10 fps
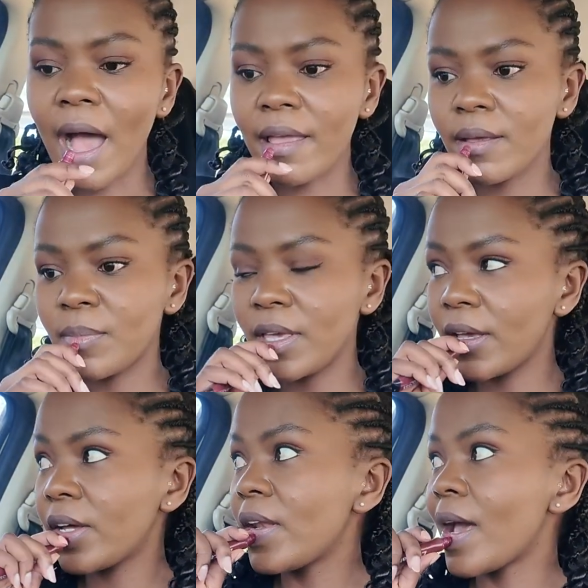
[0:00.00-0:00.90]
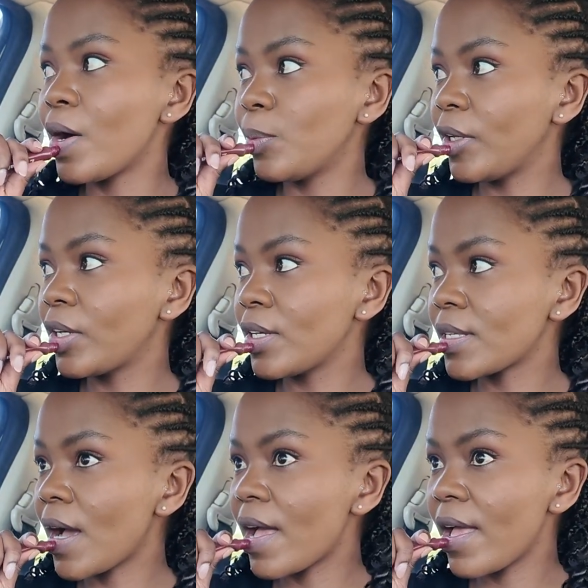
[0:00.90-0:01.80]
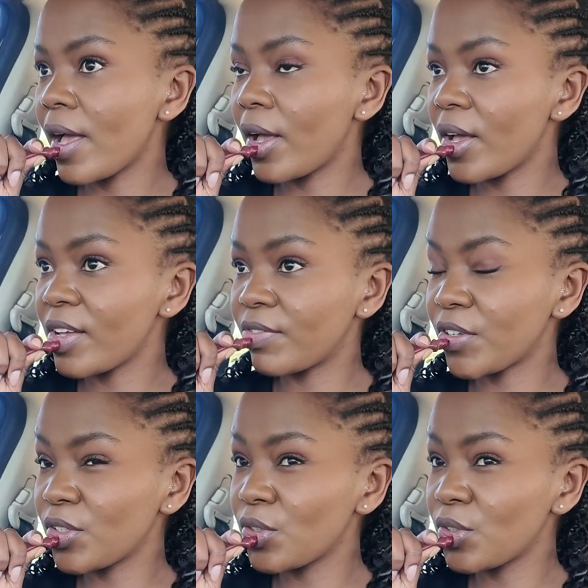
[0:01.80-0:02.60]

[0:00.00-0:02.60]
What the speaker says: I am here now because I have